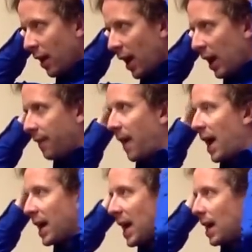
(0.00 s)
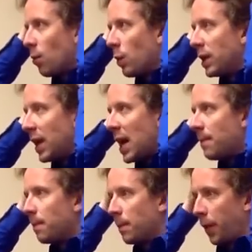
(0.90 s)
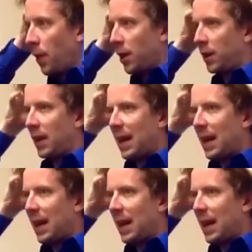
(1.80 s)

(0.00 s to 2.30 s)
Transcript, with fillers: And if I can't relay the thoughts